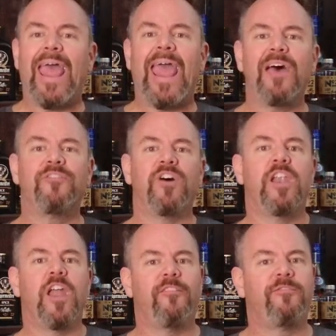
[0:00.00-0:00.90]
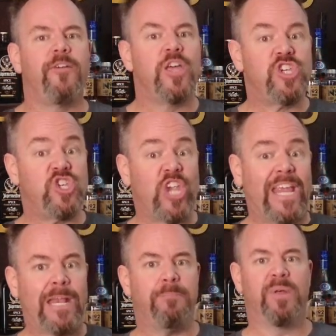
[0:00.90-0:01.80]
have enough
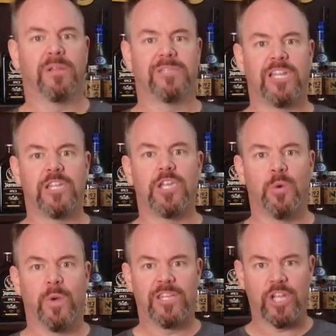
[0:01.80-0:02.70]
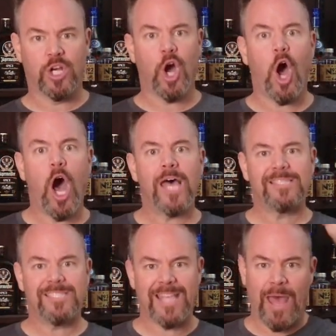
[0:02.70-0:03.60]
sheen built into it to
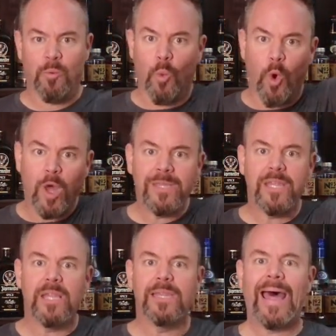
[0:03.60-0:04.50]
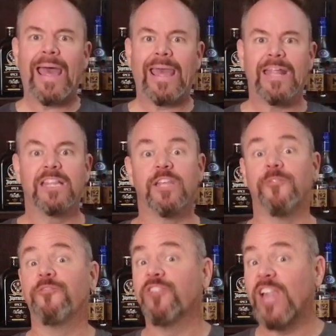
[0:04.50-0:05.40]
cause that one little line to
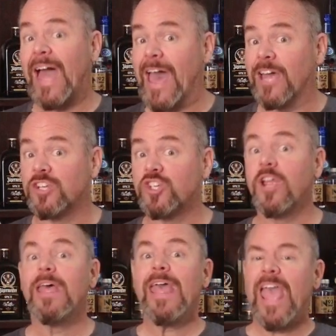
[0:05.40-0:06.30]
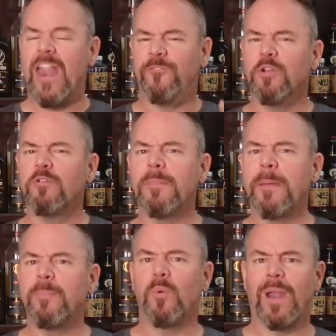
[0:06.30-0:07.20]
flash. And if you
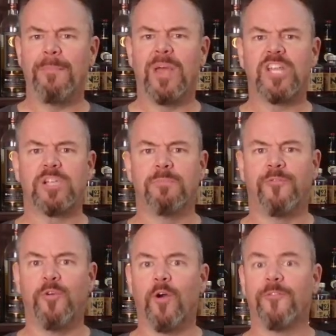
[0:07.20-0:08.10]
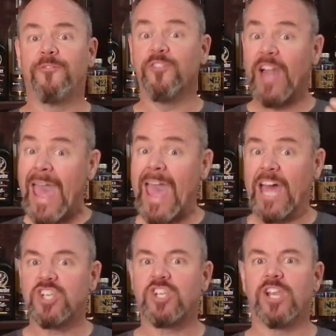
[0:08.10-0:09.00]
remember what I mentioned before,
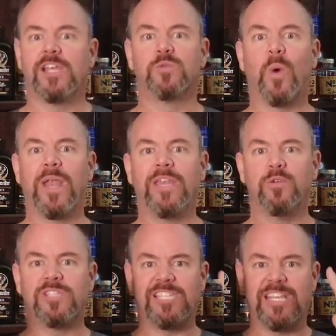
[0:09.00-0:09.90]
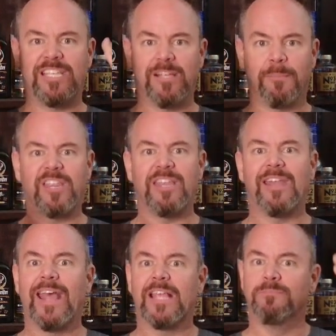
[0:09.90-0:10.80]
flash is when you see something
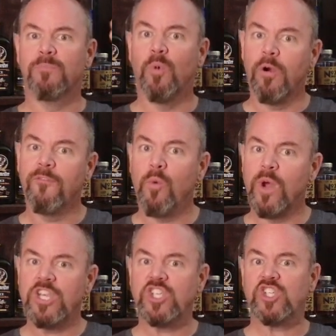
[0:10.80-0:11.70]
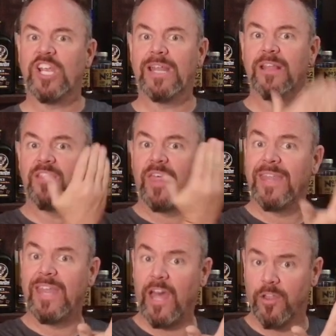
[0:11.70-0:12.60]
that has more of one sheen
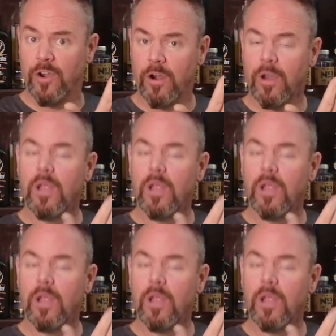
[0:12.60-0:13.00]
than the other.